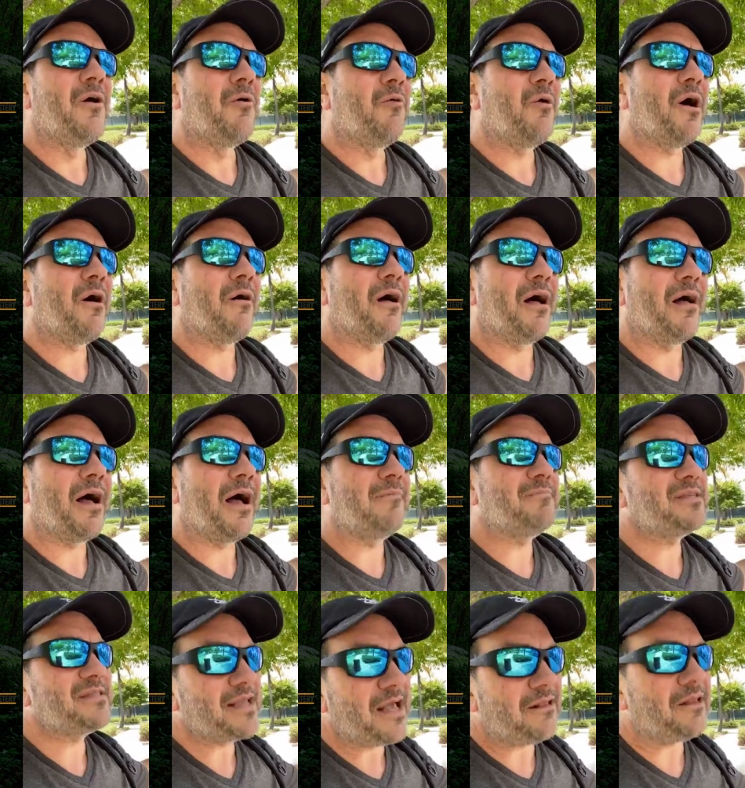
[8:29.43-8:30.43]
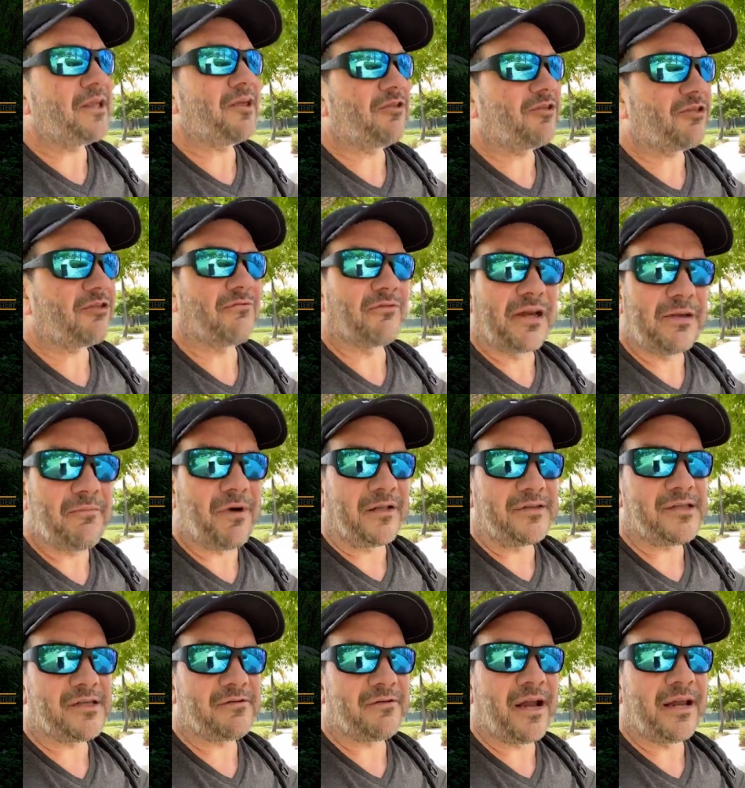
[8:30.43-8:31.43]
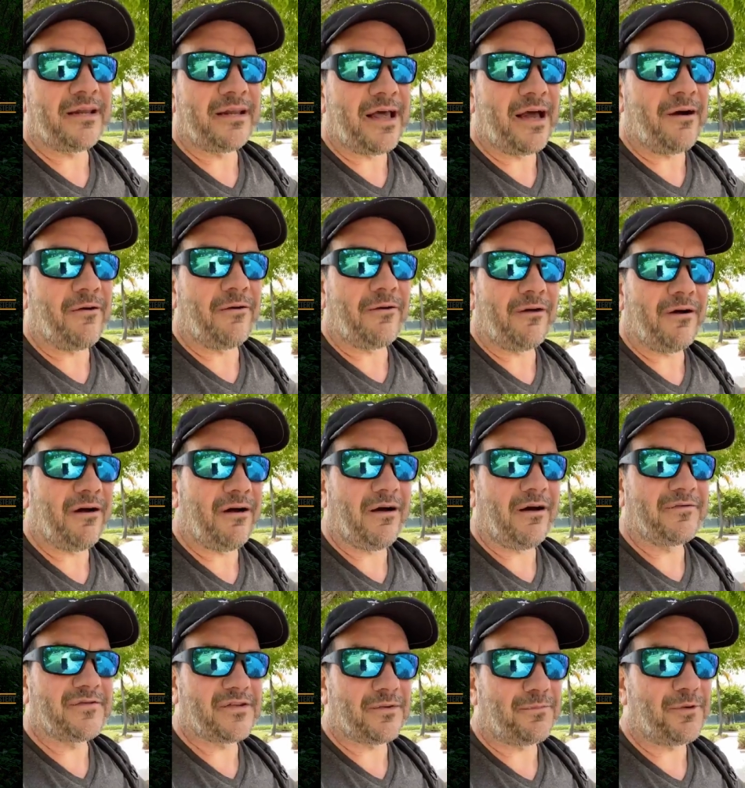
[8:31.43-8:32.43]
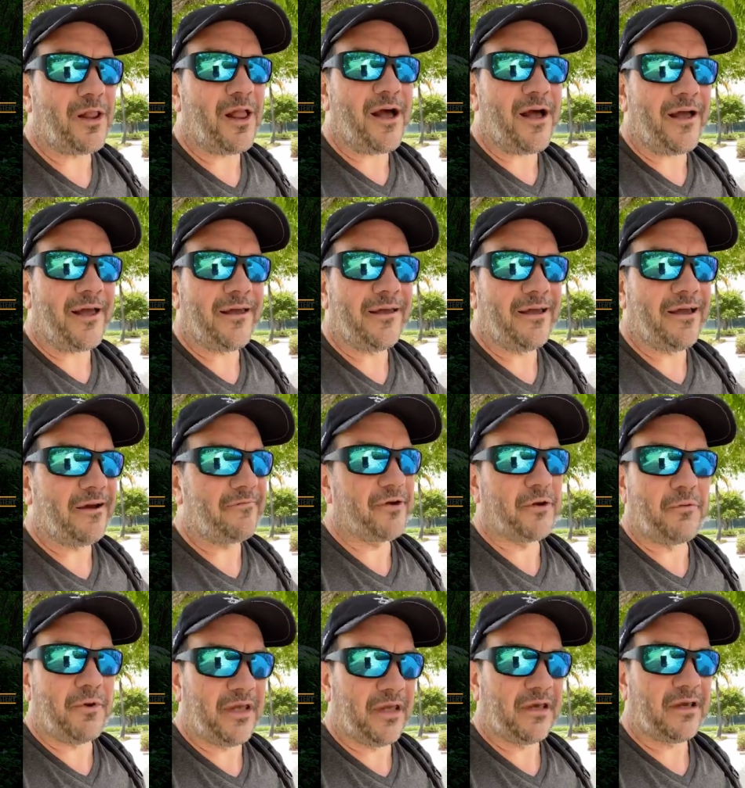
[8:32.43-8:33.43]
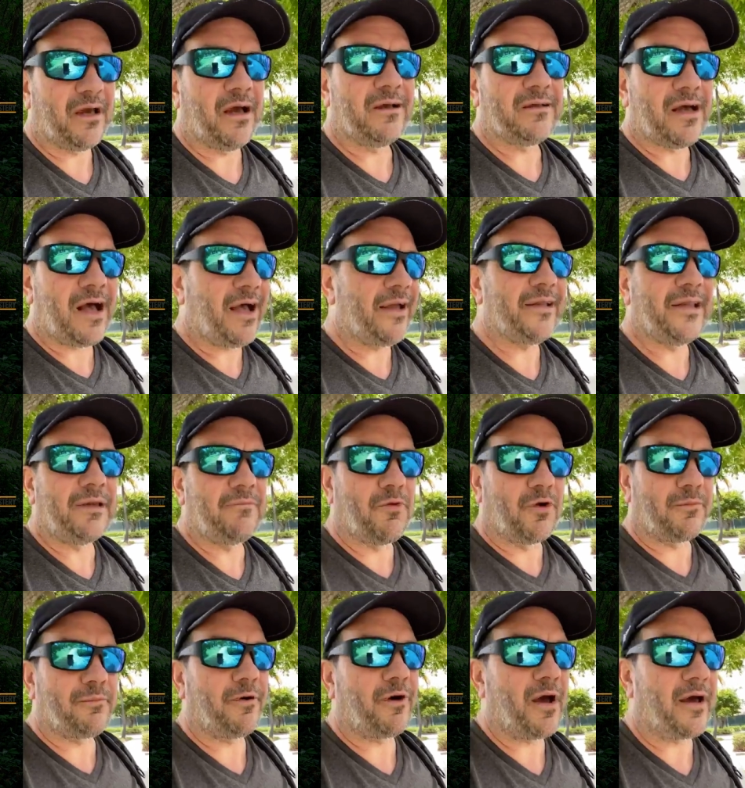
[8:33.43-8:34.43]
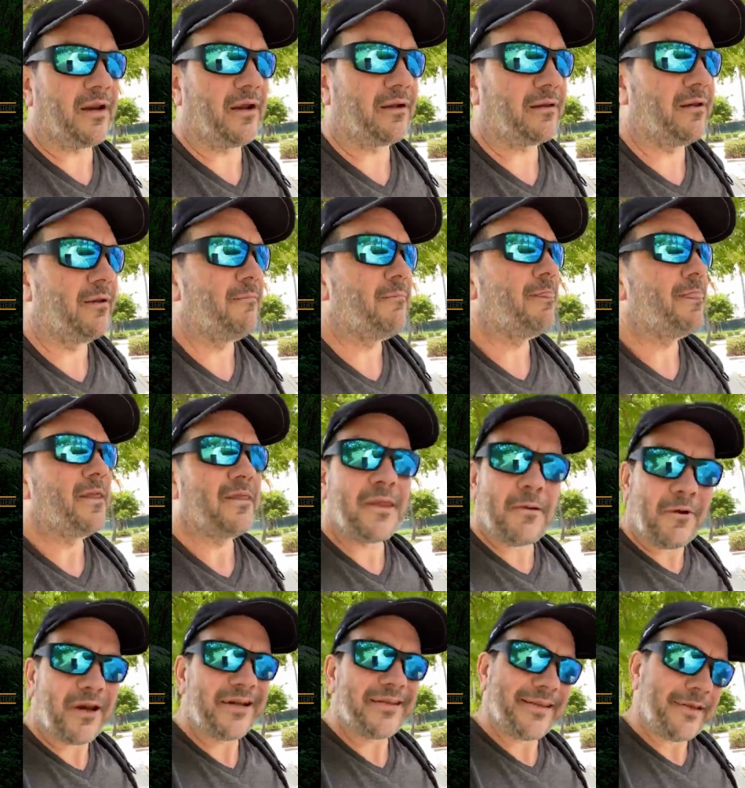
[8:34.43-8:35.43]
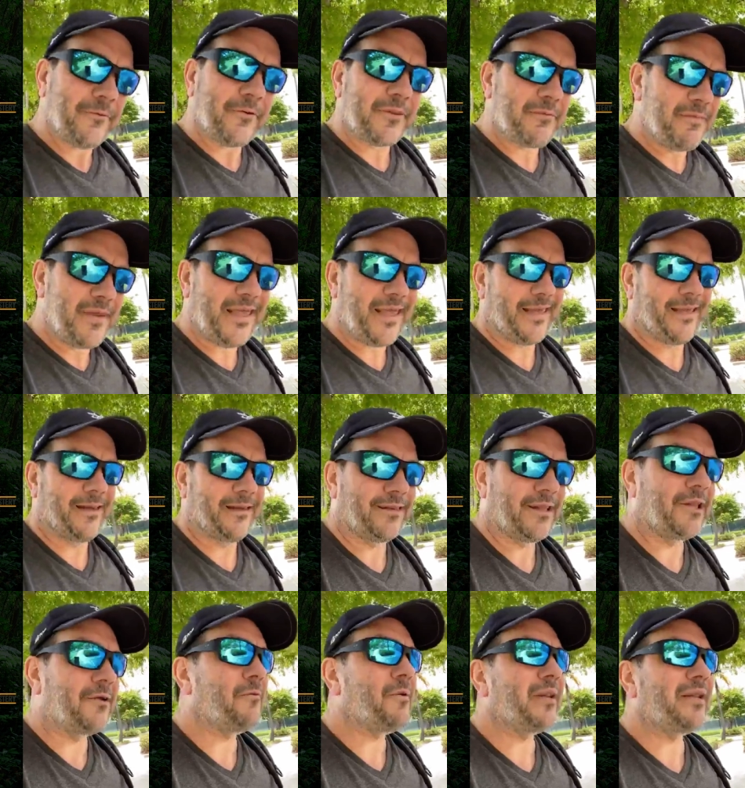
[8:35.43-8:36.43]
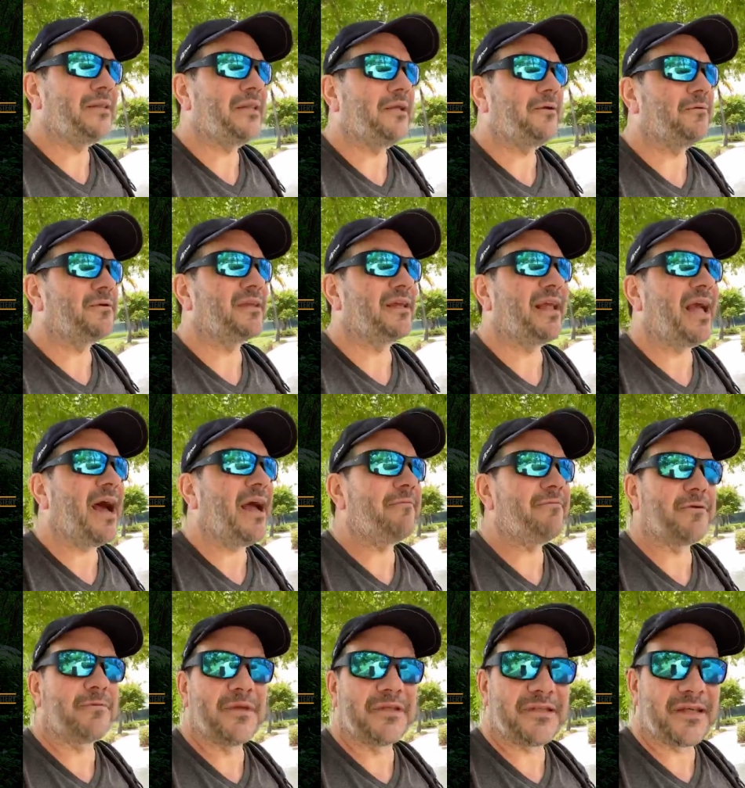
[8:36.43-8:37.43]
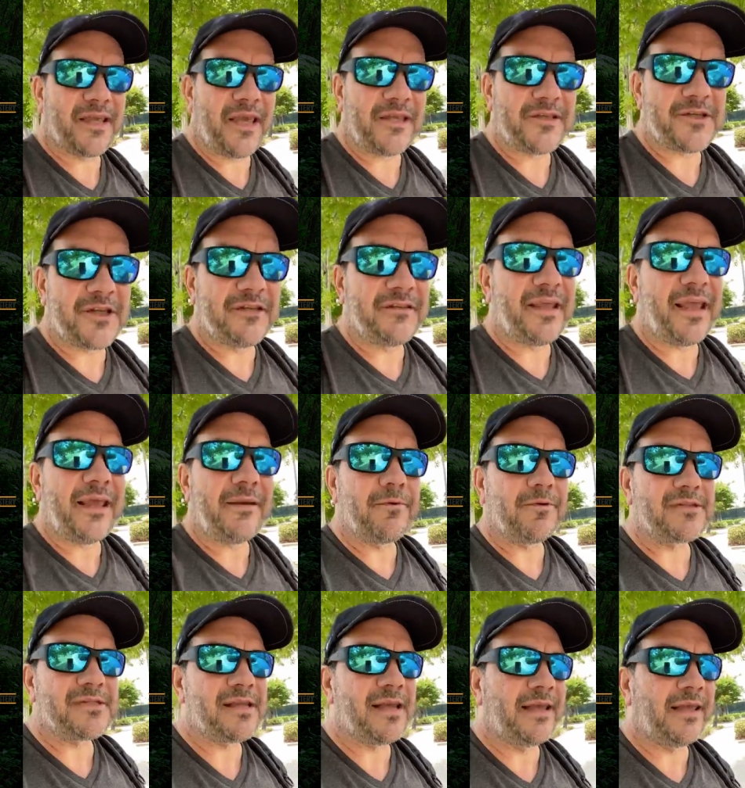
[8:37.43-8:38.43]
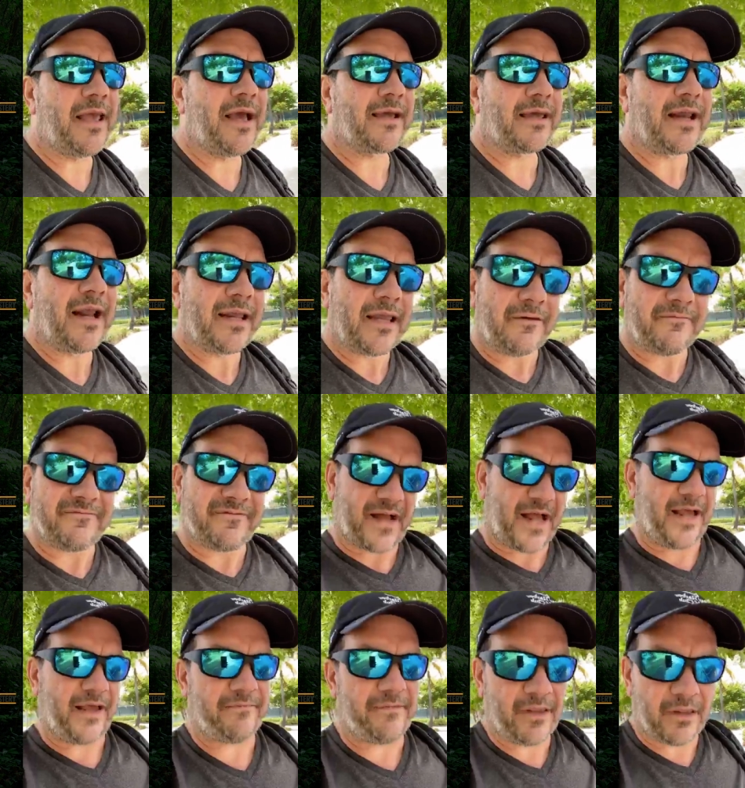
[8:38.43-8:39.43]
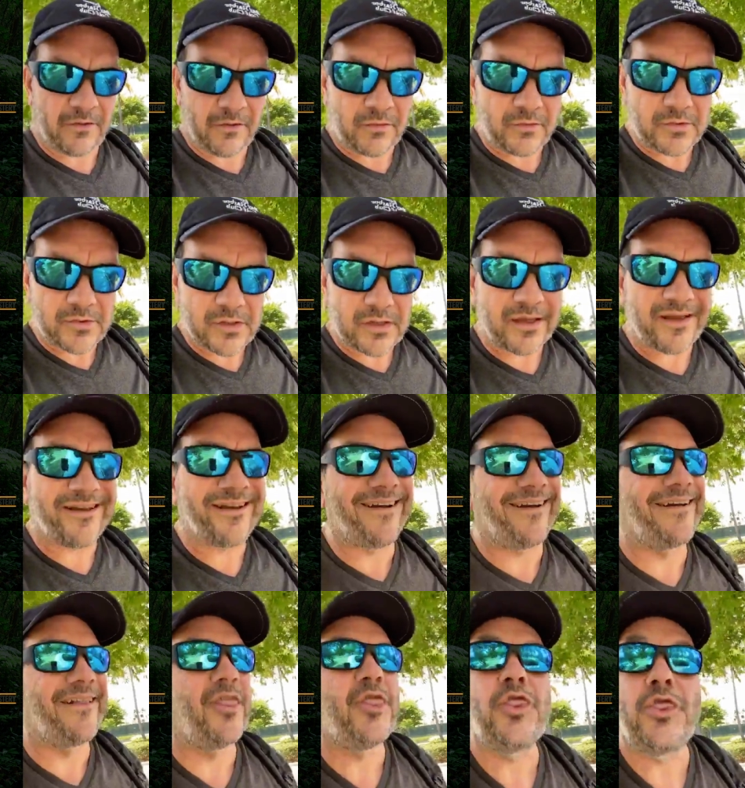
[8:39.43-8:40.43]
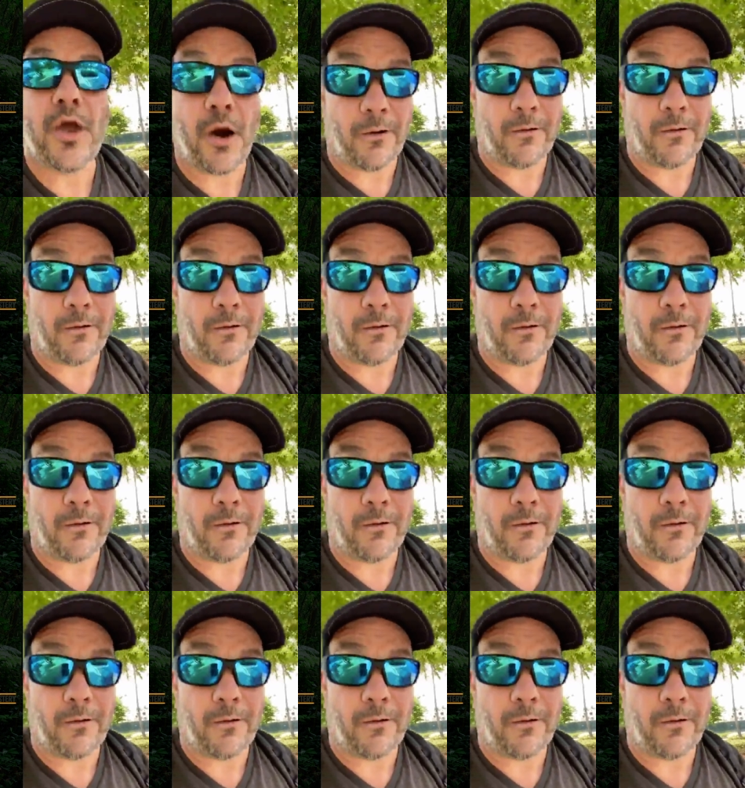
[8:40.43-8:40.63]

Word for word: Well, I'm selling 3 months right now of supply every week. I need more product. They want to deal with me. They don't want to deal with the guy from his kitchen table saying, yeah, can I get 5 of those? No.